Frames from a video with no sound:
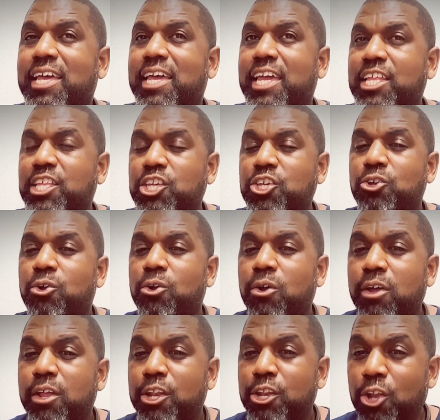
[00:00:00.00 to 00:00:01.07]
in your
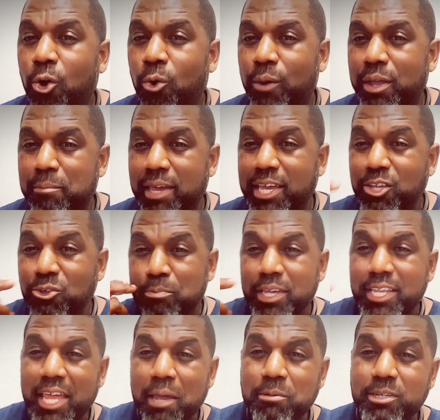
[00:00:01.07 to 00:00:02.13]
knowing, making
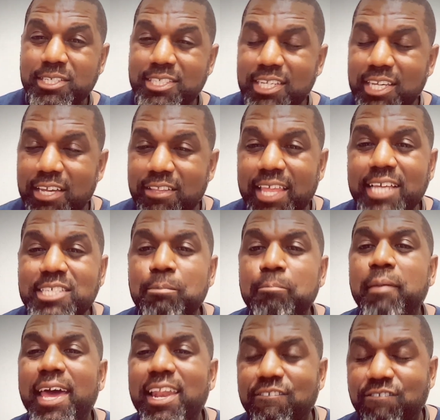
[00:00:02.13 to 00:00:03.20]
being able to see it. That's
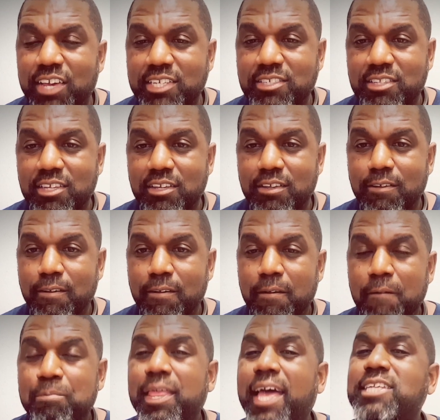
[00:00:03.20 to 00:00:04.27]
manifesting.
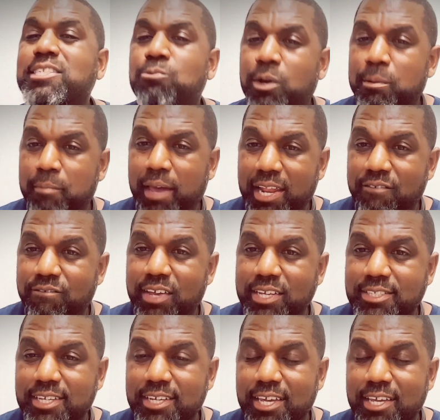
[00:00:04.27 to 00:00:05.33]
That's what
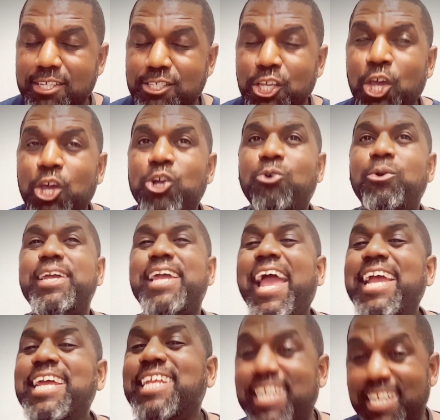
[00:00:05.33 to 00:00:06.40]
manifesting is.
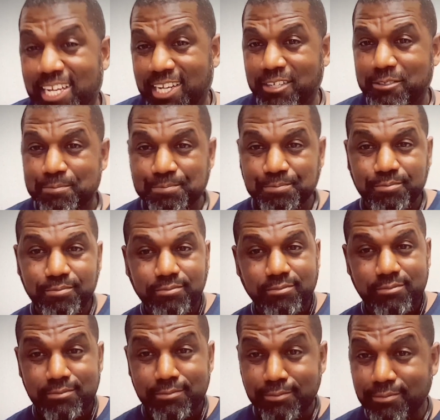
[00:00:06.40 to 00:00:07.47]
Creating
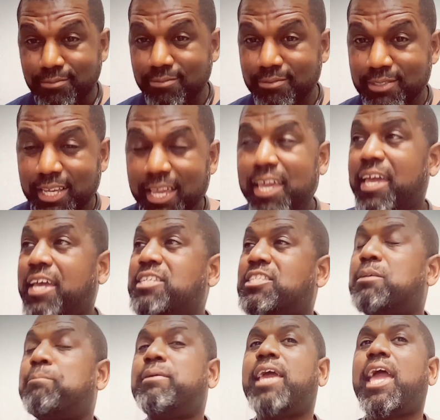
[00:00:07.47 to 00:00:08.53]
is to
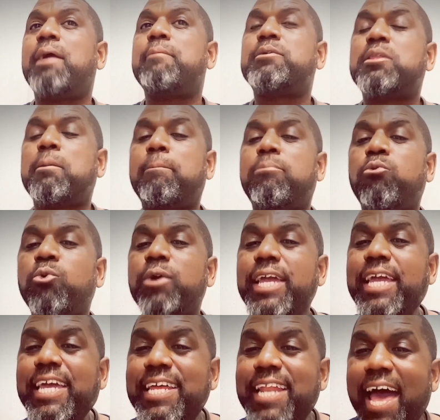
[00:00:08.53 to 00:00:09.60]
be able to
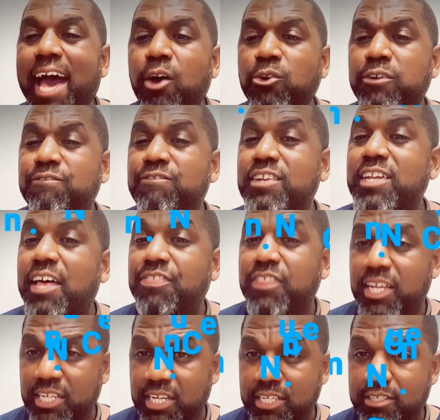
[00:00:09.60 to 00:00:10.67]
bring it out of
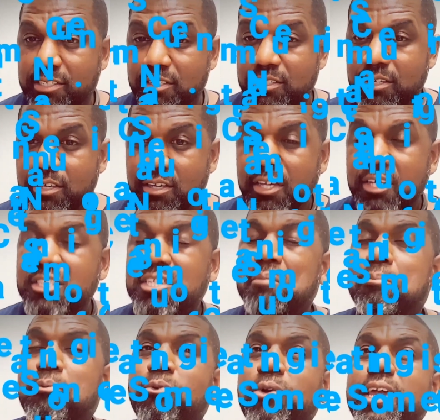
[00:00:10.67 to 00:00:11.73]
nothingness to
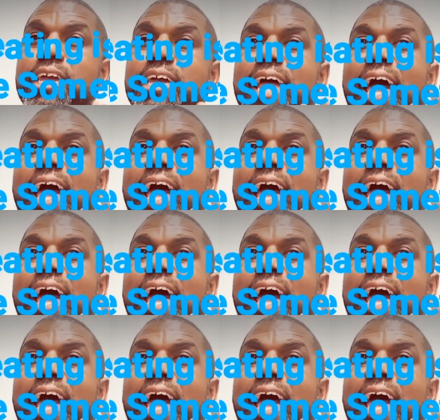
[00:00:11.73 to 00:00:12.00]
bring it